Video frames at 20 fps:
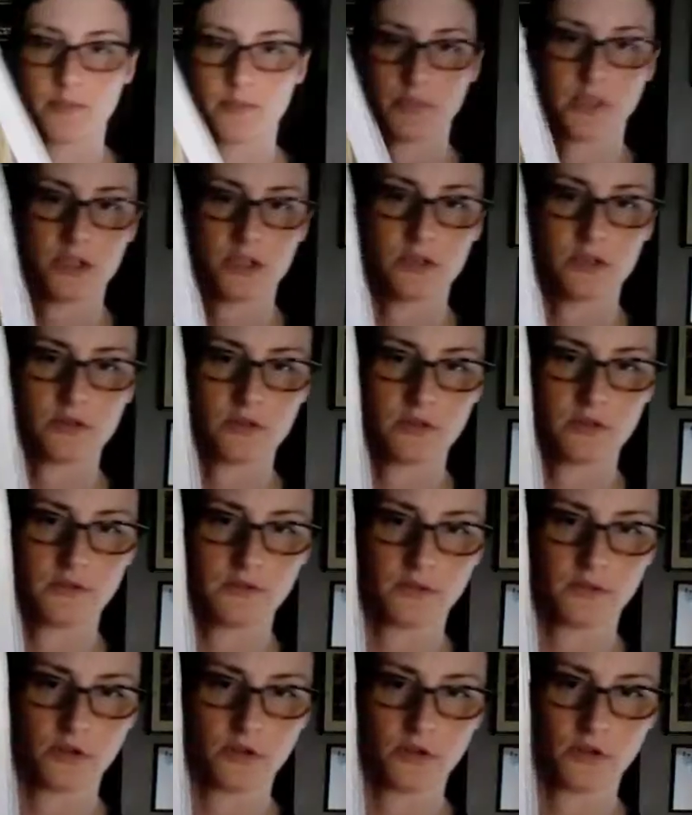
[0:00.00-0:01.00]

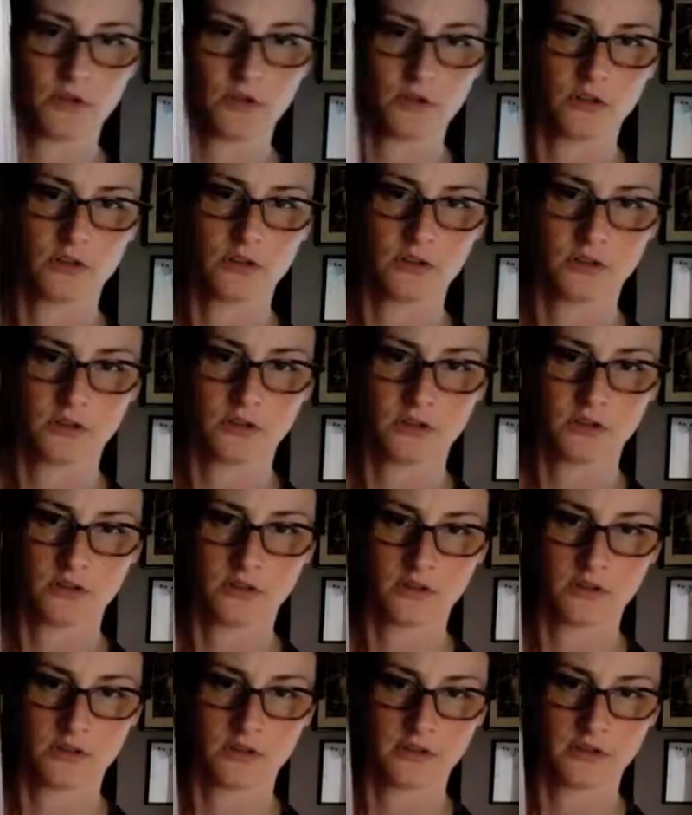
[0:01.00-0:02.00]
beautiful
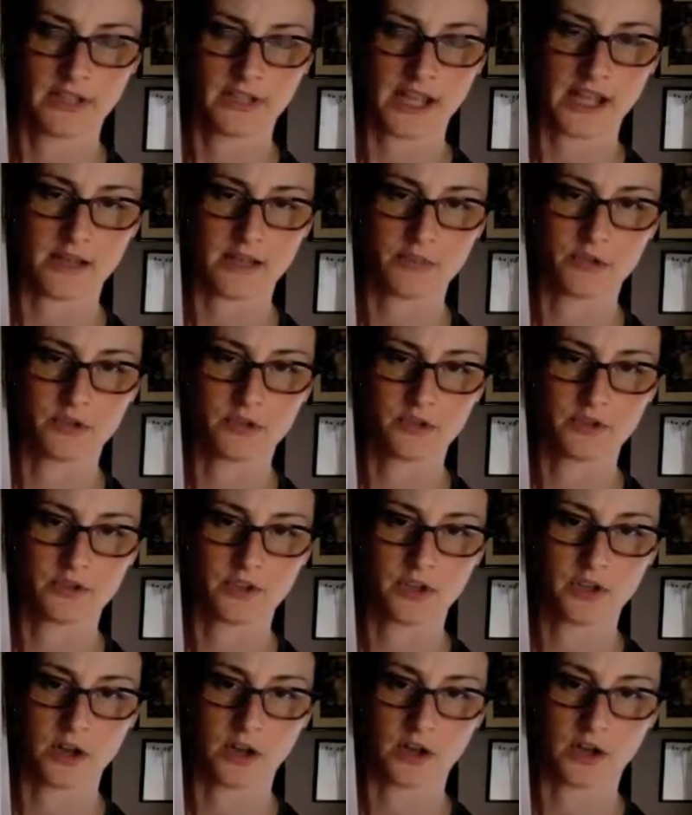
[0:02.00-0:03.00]
cabled
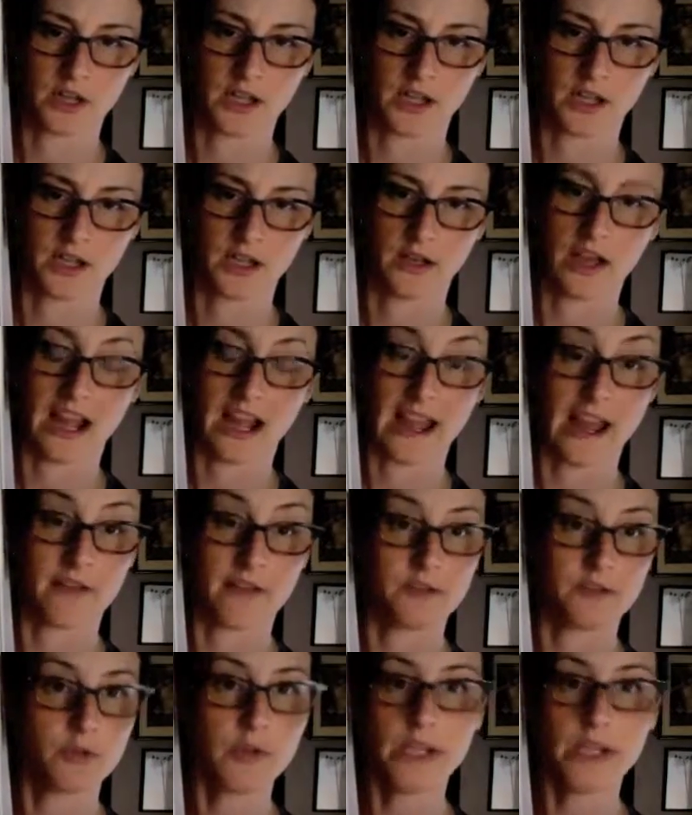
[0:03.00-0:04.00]
cardigan. I
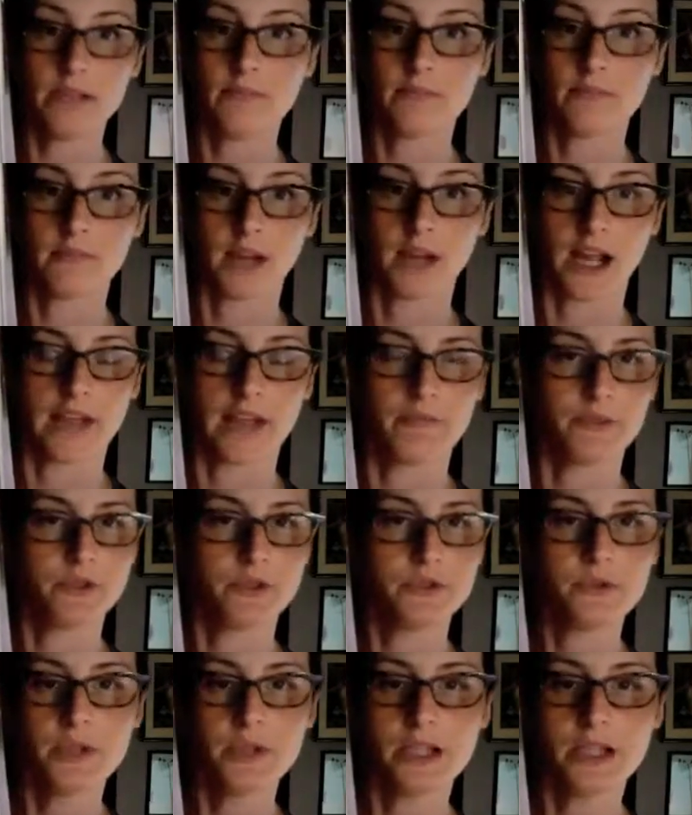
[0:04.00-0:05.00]
have tweed. I have blue
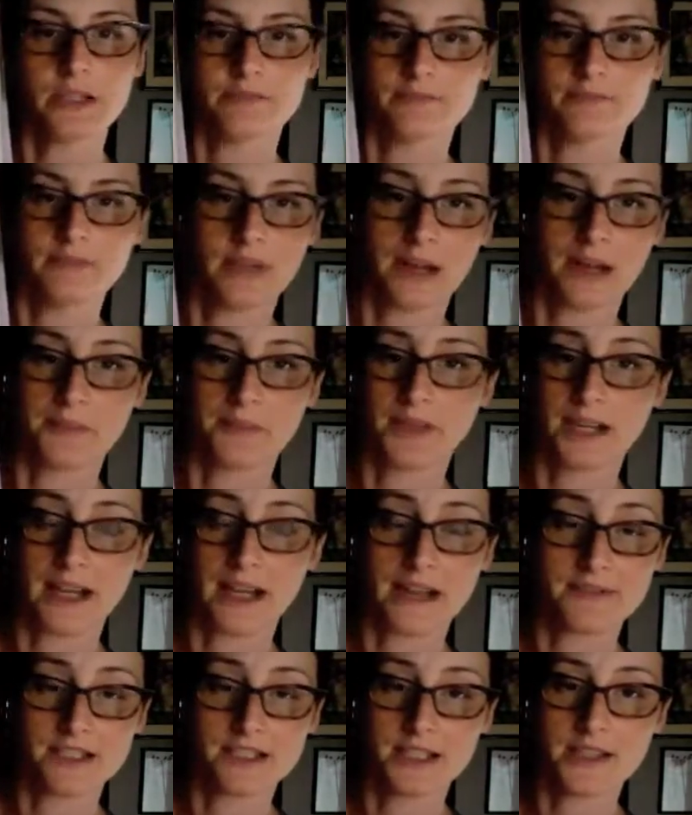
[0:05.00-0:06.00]
tweed. I'm going to
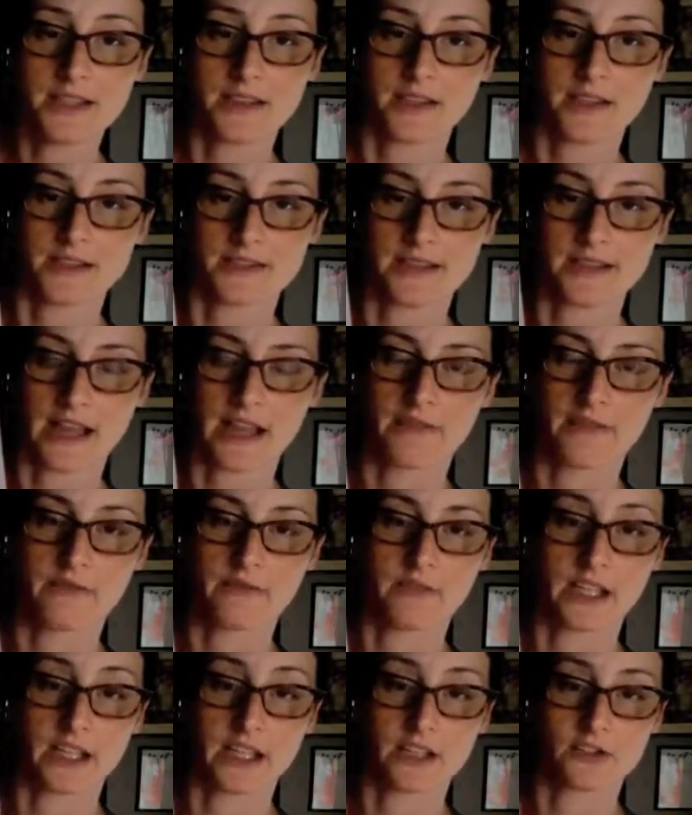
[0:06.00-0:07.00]
have to knit this. I have
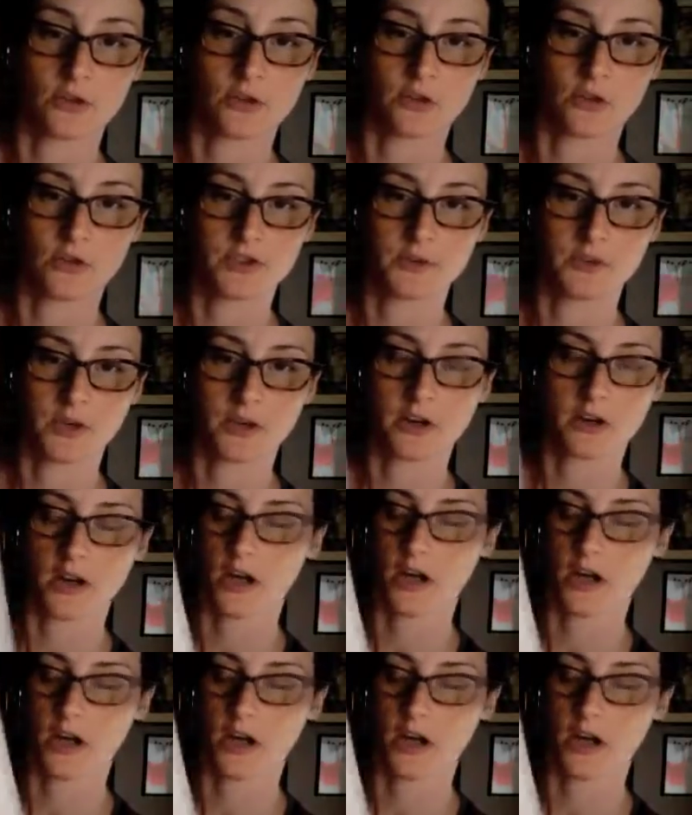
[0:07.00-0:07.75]
like a total sweater